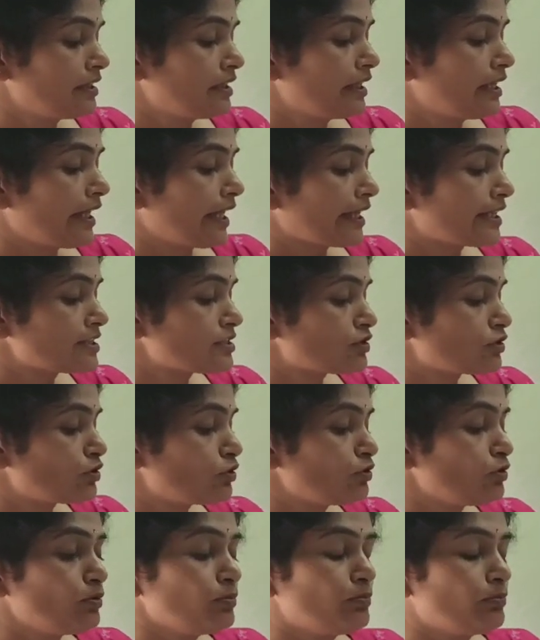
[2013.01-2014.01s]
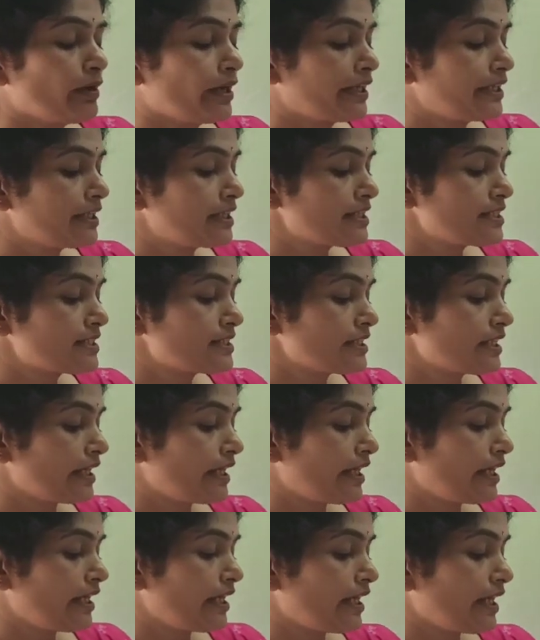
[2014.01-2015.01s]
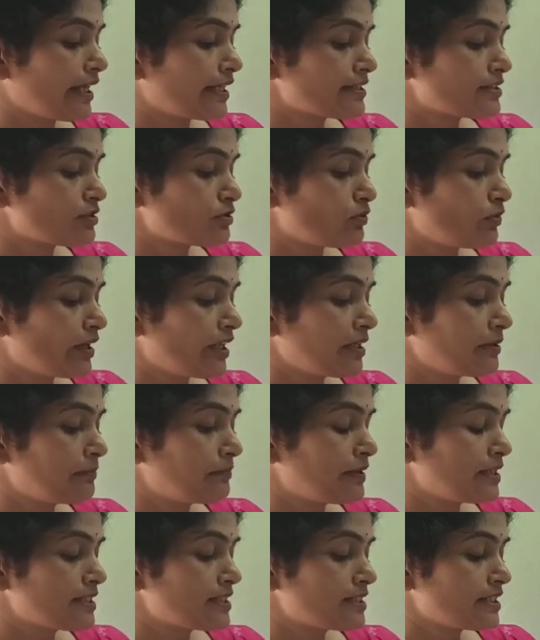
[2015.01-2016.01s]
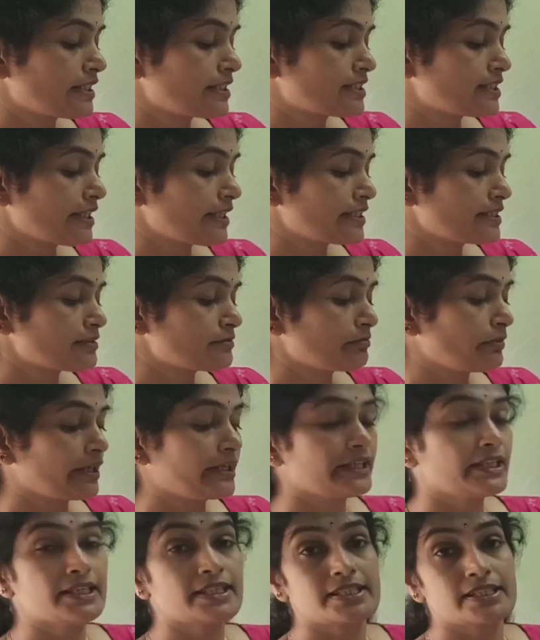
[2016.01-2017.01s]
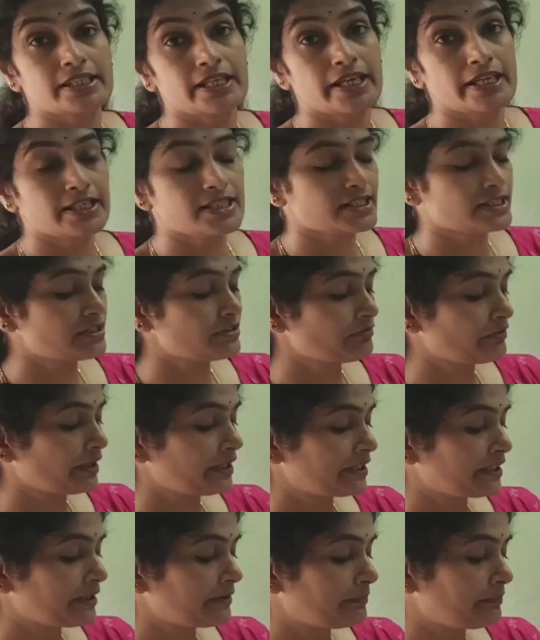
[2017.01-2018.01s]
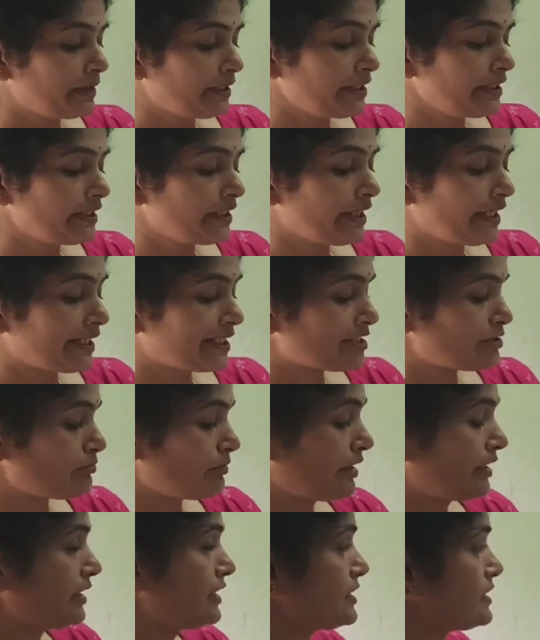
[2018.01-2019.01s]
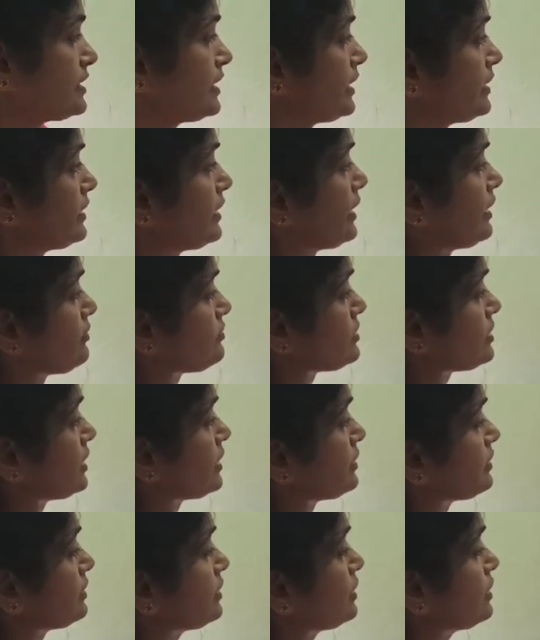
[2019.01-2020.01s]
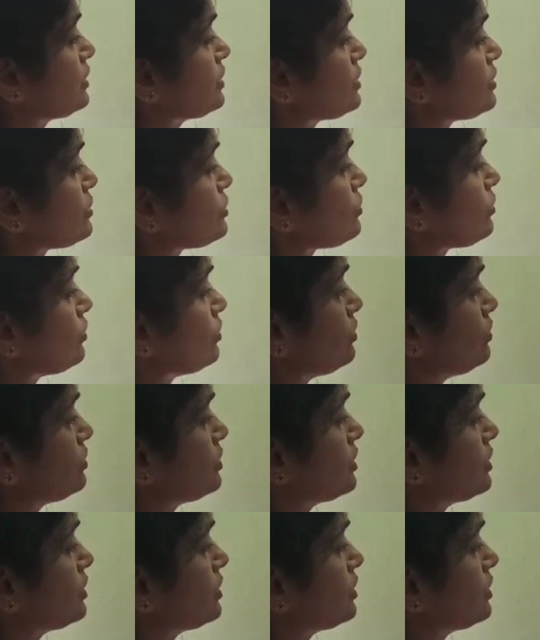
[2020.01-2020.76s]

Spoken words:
x cube minus ax square plus 6x minus a is divided by x minus a, they have said. So